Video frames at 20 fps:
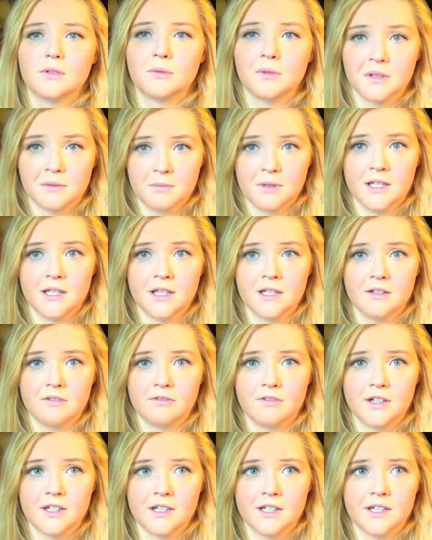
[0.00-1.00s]
with my
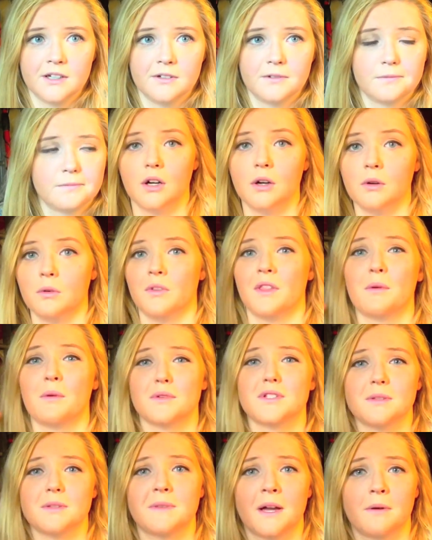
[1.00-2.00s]
life right now. Oh, there
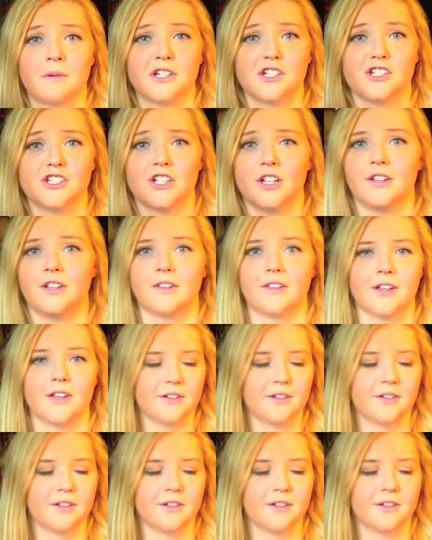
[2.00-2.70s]
was something I want to show you